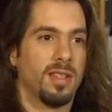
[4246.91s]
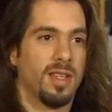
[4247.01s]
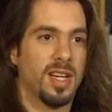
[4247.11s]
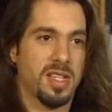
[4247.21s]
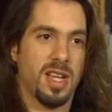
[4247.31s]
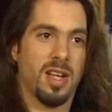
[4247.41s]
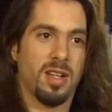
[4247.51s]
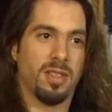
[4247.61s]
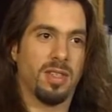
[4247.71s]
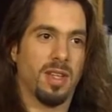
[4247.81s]

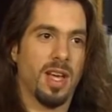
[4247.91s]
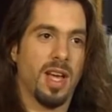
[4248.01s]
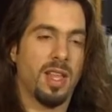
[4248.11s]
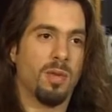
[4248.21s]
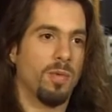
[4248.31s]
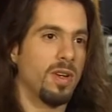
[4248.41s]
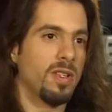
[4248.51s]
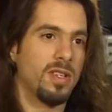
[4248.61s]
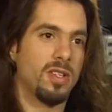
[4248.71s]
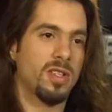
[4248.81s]
excelled. And the
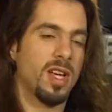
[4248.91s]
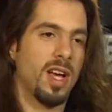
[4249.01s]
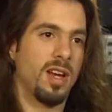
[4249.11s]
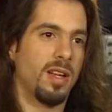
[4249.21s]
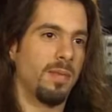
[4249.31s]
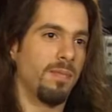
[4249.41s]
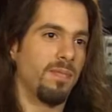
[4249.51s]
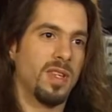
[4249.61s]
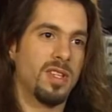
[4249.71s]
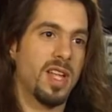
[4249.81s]
ones that just kind of
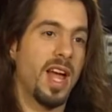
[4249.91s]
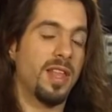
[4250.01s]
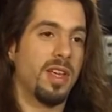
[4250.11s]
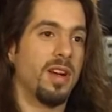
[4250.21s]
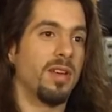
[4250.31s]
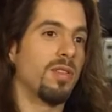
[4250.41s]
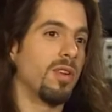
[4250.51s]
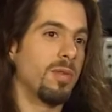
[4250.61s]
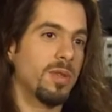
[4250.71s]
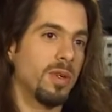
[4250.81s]
sat there and thought
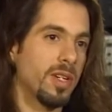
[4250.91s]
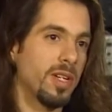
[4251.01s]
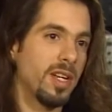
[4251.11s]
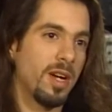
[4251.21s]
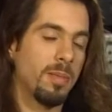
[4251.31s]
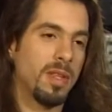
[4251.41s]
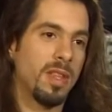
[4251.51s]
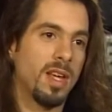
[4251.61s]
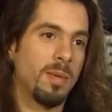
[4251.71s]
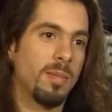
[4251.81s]
it was all going to come to
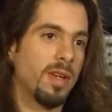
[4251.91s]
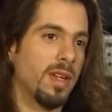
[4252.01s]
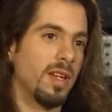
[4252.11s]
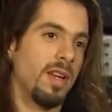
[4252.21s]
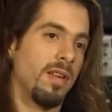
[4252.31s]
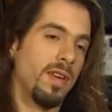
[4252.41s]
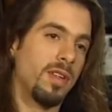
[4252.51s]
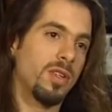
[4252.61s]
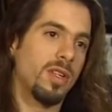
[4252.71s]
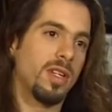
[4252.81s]
them
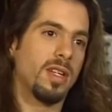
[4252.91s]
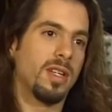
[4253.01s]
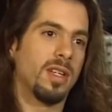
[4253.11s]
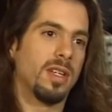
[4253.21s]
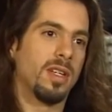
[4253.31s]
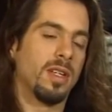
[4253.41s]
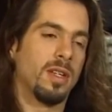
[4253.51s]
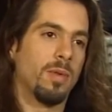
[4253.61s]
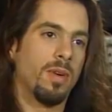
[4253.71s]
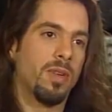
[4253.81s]
eventually
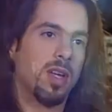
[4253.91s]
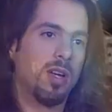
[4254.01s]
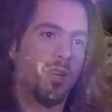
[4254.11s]
weren't there